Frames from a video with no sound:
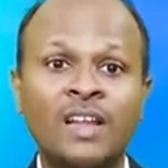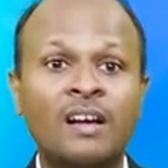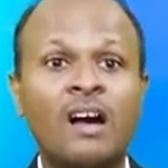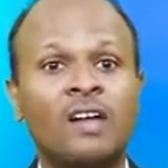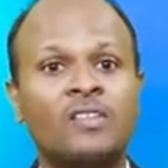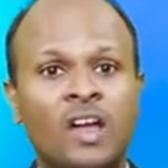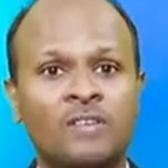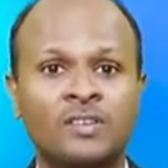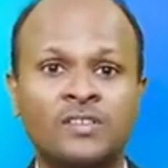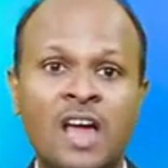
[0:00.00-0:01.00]
a car
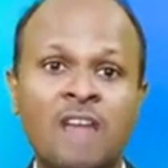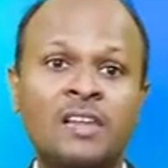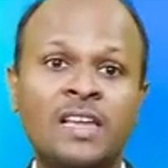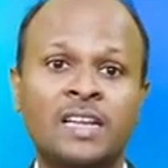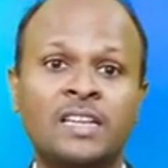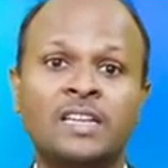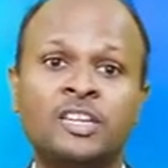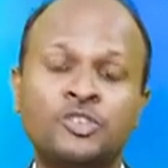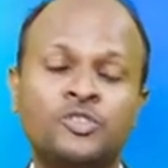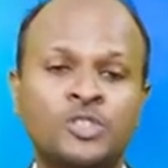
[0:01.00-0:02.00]
driver traveling at an
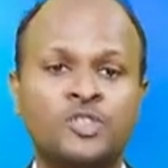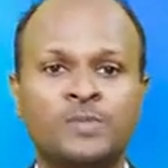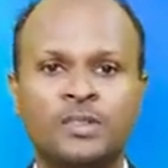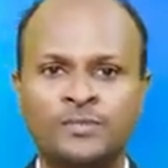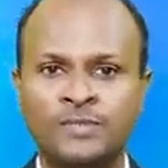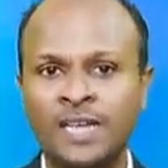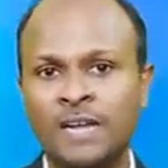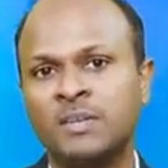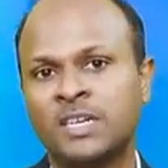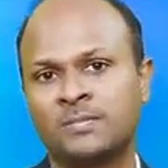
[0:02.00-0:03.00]
initial speed of
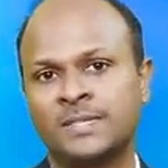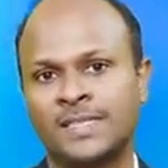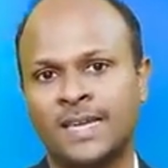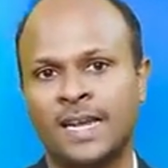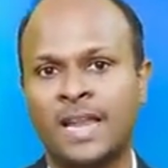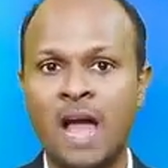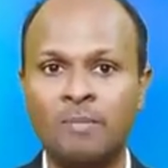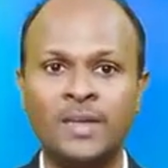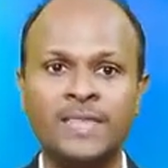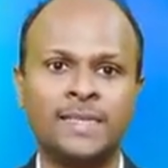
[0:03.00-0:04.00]
10 meter per second
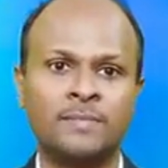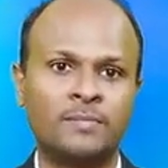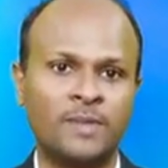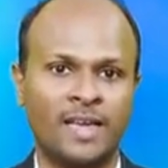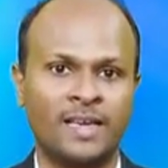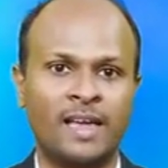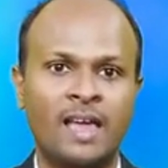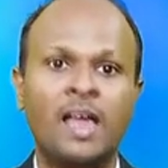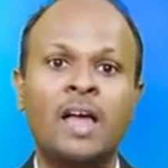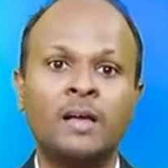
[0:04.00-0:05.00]
applies a brake,
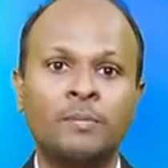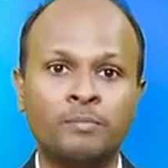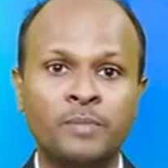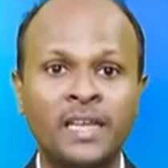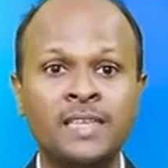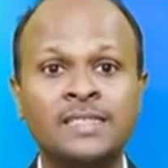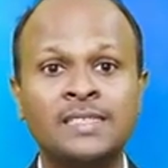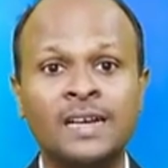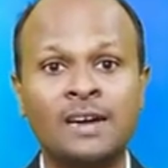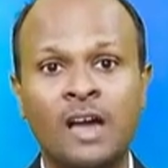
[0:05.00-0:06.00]

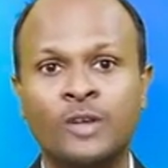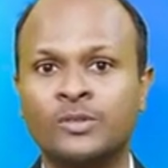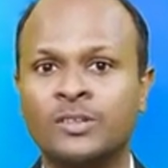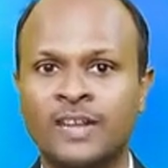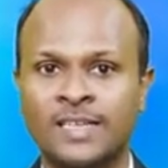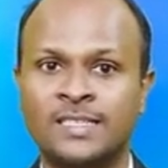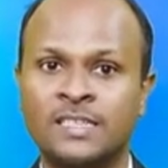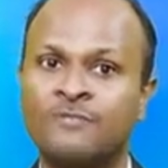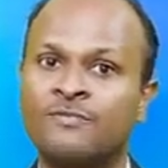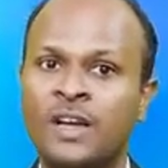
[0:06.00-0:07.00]
brings the car to the rest
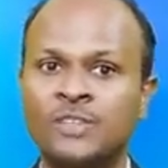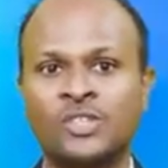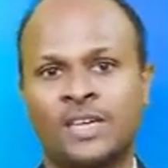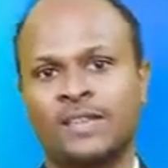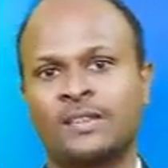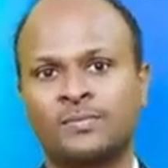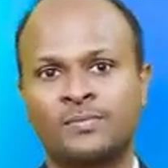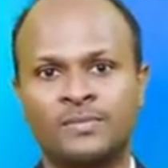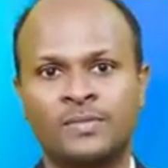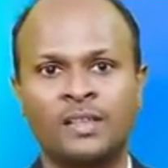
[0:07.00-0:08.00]
in 5 seconds.
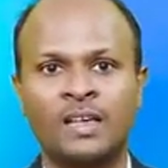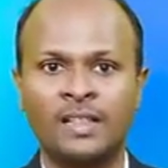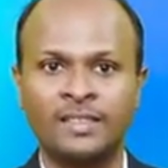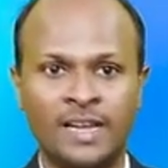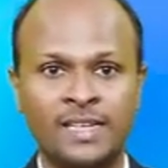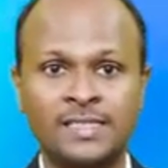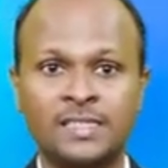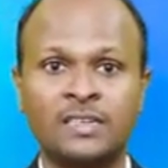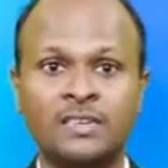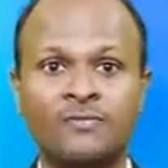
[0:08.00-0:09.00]
That is,
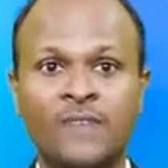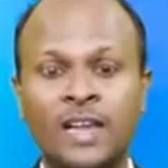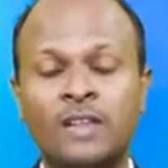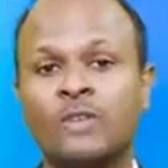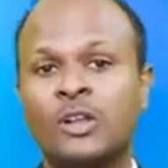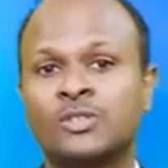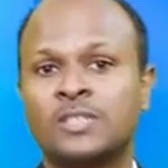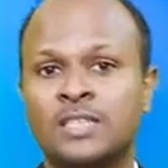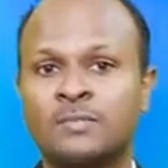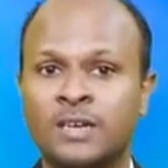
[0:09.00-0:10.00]
the final
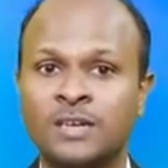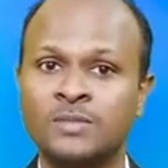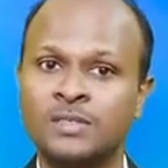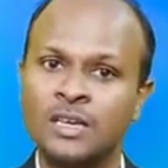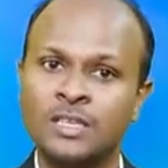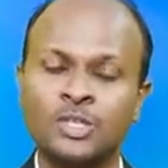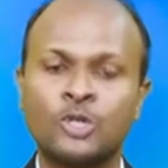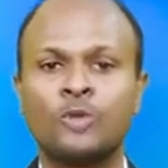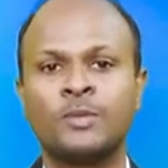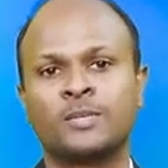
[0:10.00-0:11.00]
velocity becomes
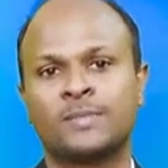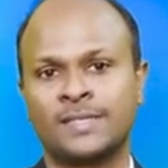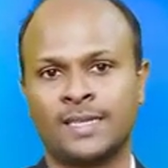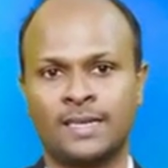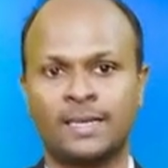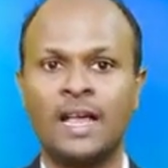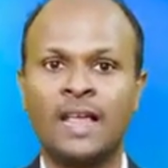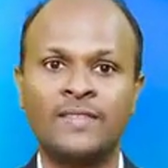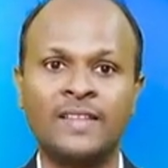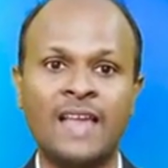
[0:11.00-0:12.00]
0 meter per second.
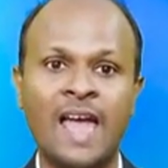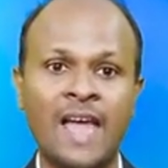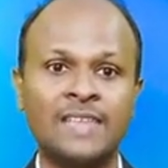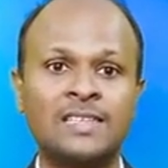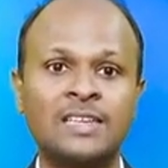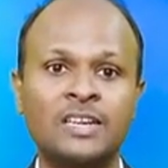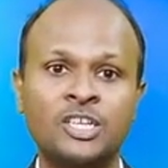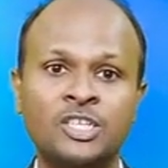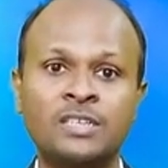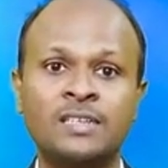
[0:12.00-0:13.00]
Then the acceleration